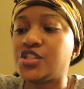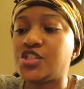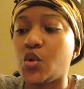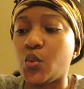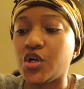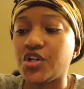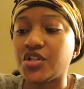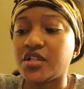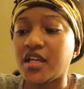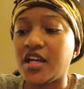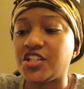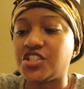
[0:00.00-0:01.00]
to work
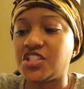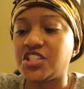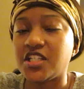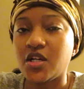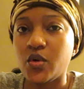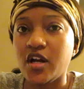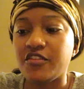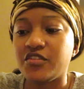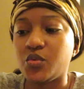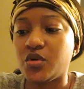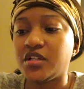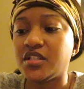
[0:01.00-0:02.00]
and she shared with
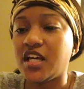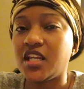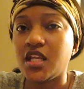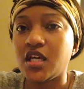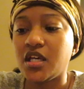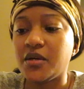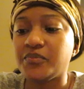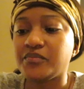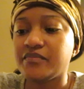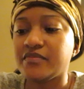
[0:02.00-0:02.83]
everyone and they